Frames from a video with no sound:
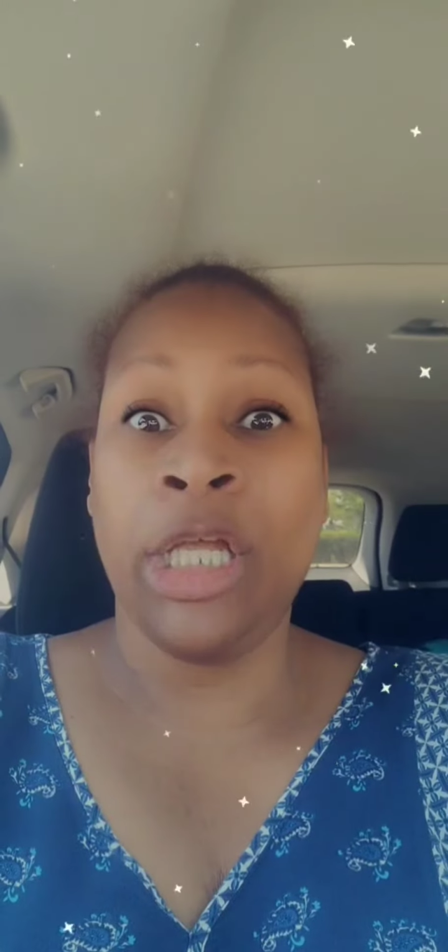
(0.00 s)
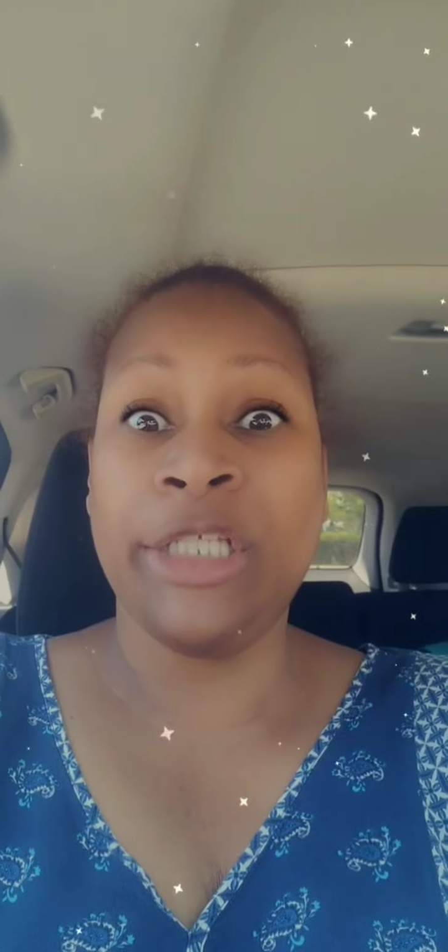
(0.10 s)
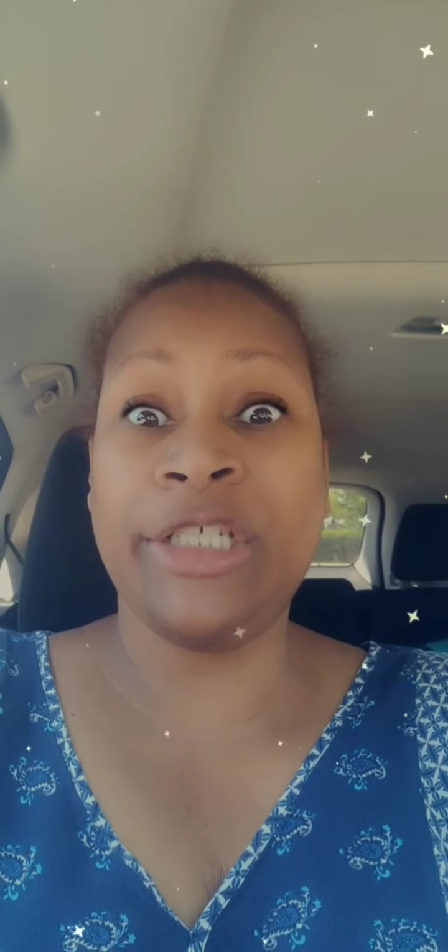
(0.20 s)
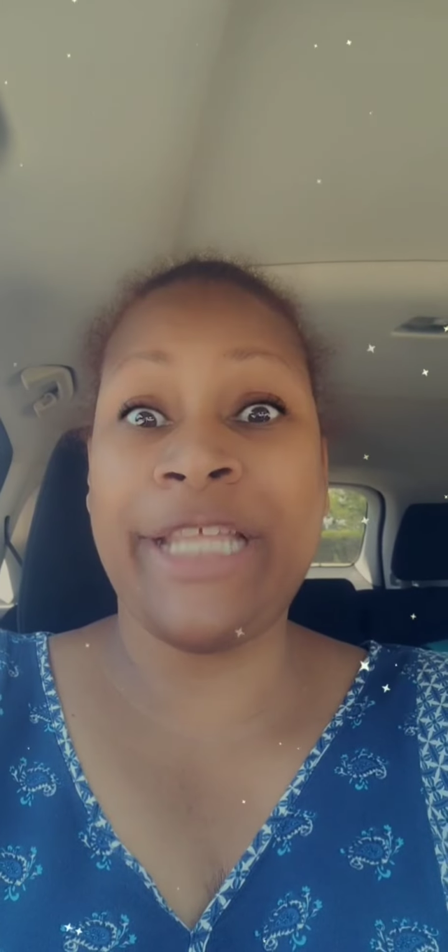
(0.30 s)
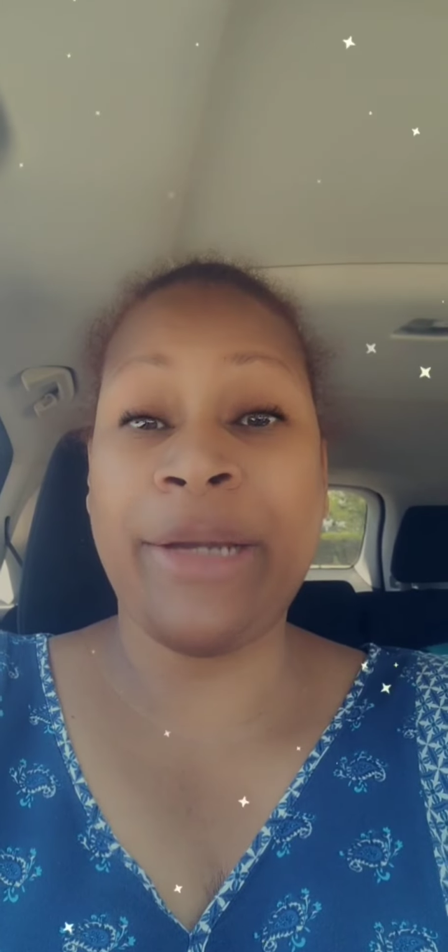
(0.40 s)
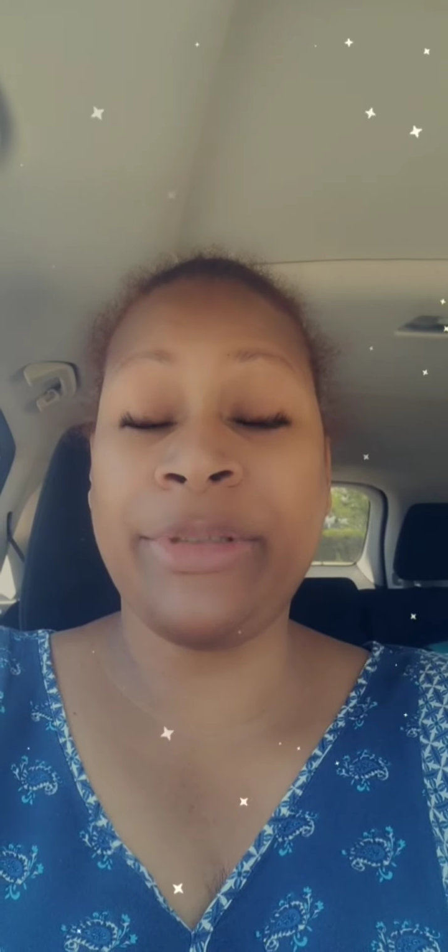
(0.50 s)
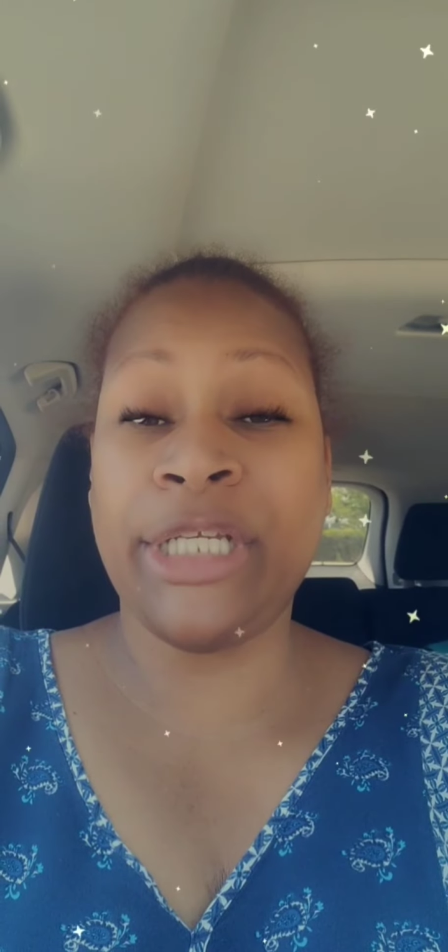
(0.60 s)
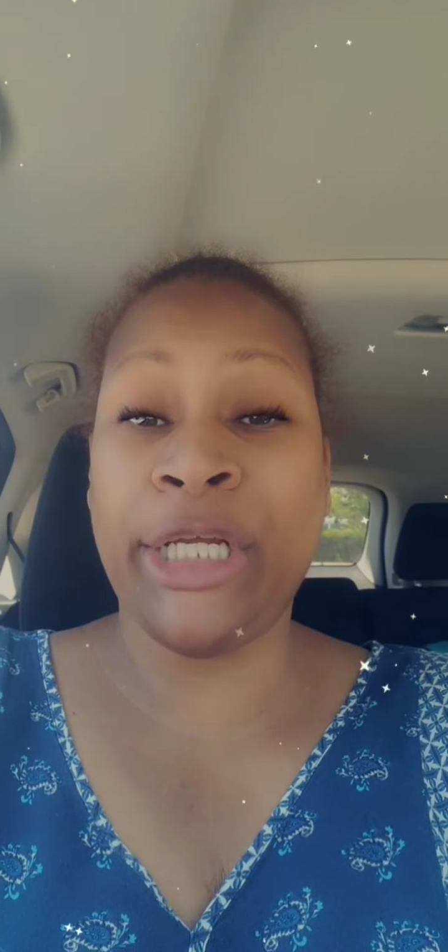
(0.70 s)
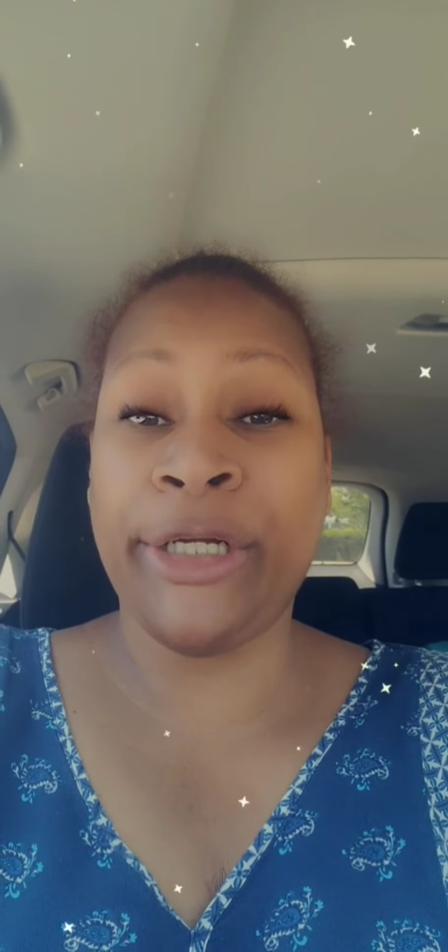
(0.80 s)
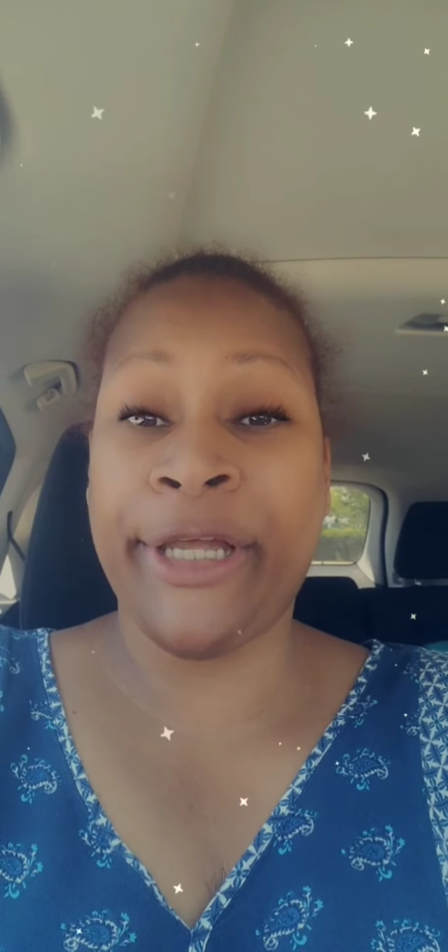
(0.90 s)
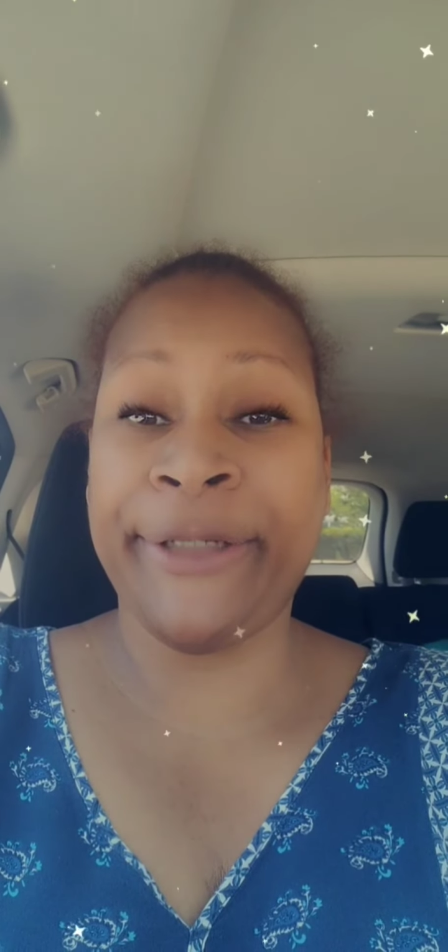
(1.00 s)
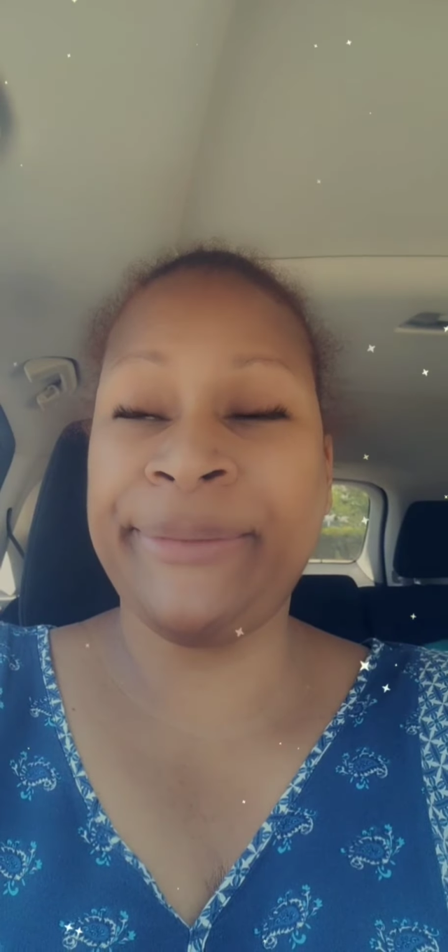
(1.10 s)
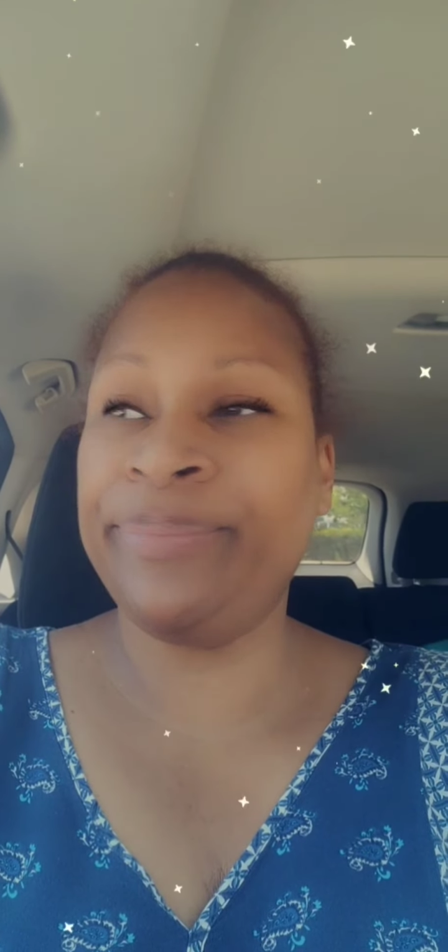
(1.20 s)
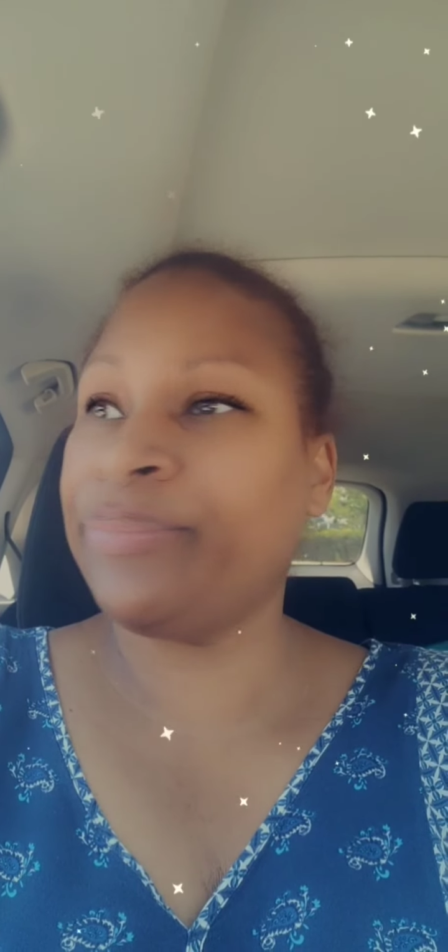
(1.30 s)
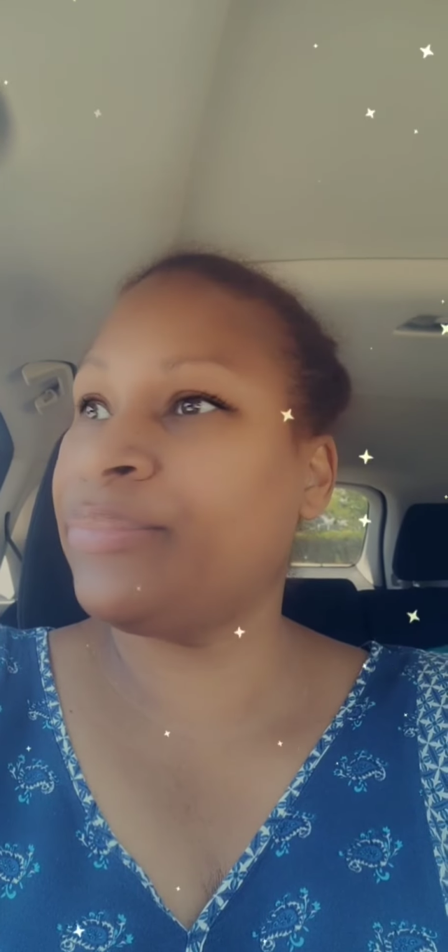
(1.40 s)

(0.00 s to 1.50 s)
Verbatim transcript: So that was a no-go.